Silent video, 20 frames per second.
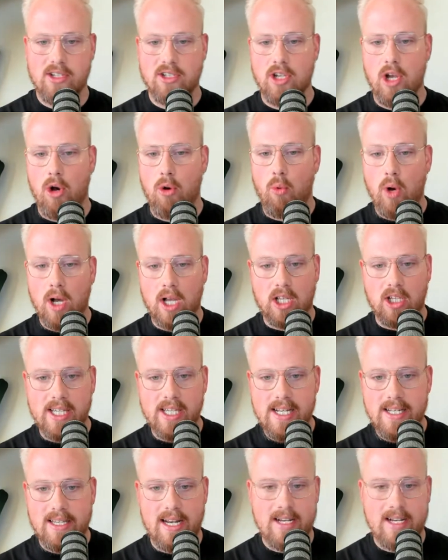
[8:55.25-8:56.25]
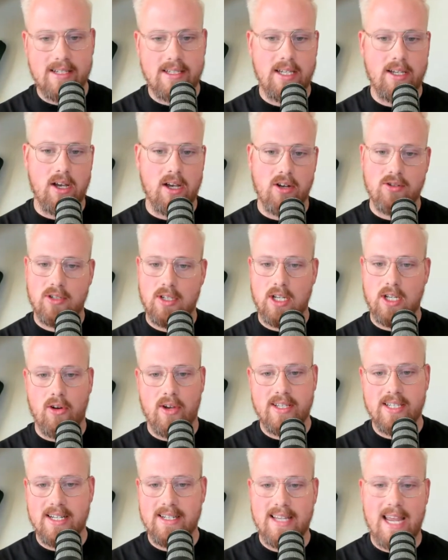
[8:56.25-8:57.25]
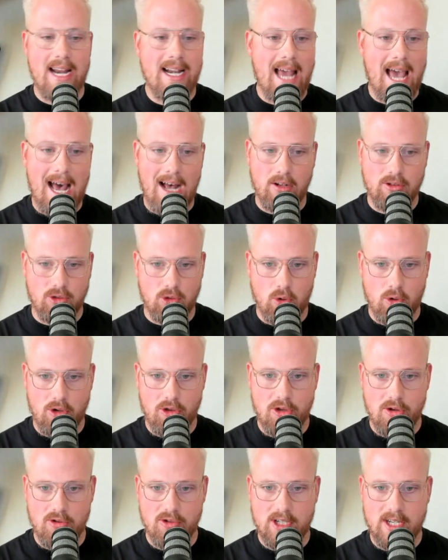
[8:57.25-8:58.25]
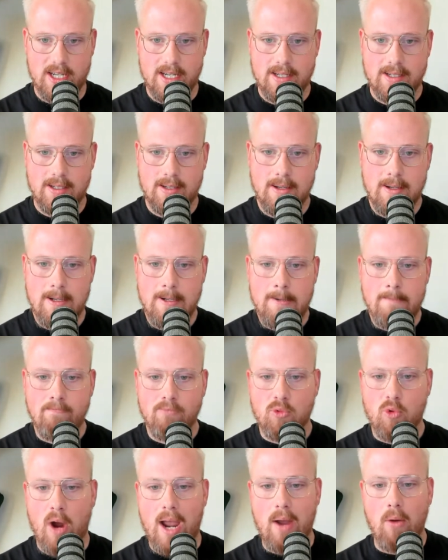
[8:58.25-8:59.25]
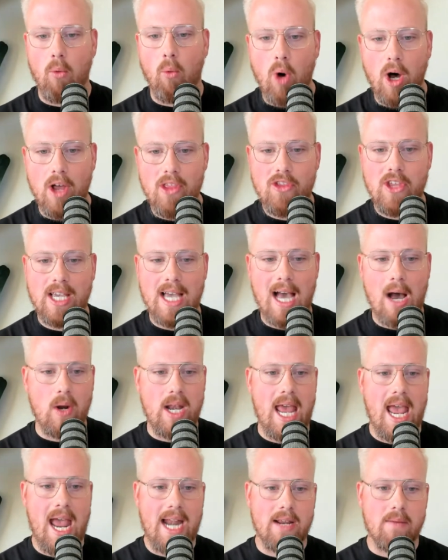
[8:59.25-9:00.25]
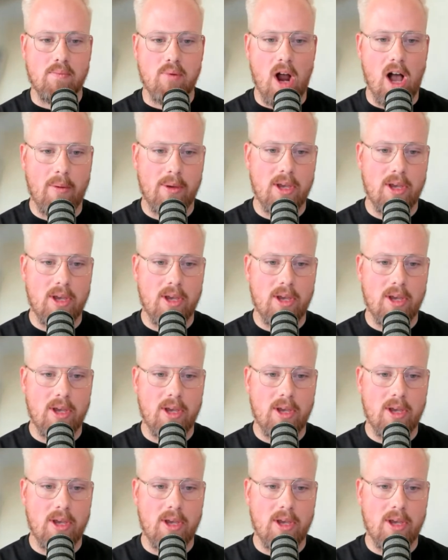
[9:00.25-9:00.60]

So what Clint did is he goes, he's a data outdoor enthusiast, right? One thing I would edit probably